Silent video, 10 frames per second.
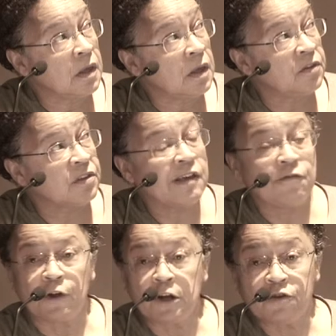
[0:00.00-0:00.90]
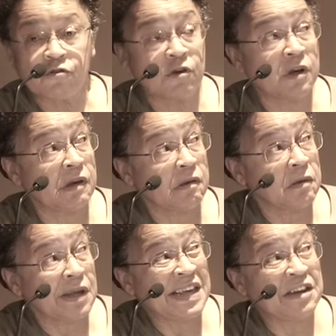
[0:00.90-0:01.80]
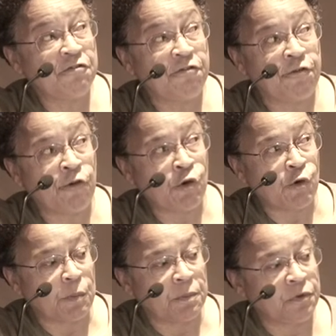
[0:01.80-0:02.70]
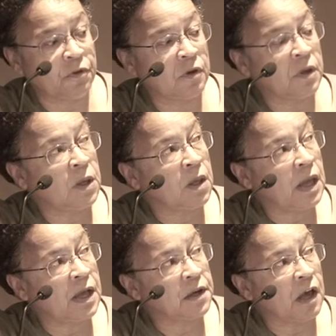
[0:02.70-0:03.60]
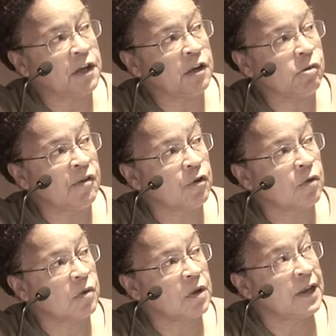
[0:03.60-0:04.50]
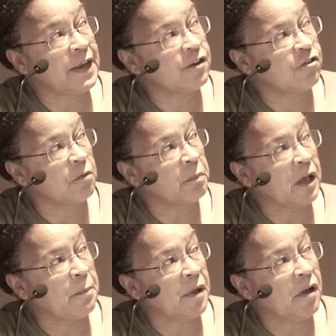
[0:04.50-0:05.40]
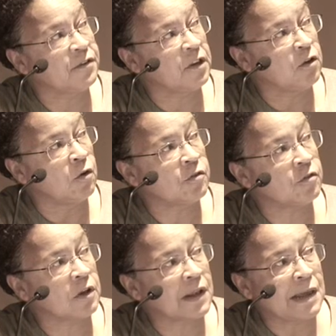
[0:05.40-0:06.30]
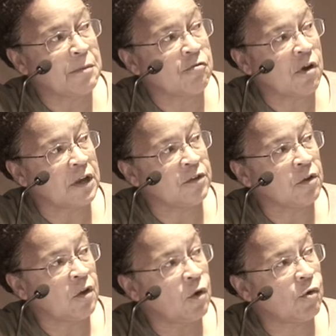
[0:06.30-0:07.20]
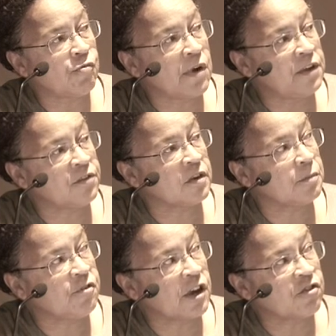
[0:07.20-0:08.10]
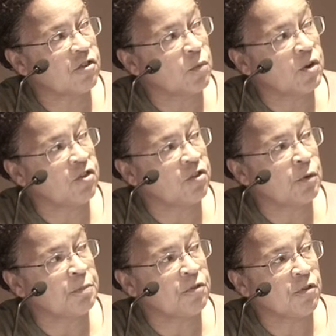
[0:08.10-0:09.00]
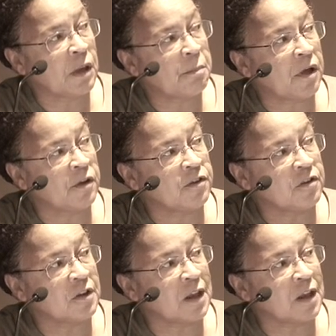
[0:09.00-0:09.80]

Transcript: is a voluntary, informed, and unequivocal election by a party not to claim a right or raise an objection which is open to that party to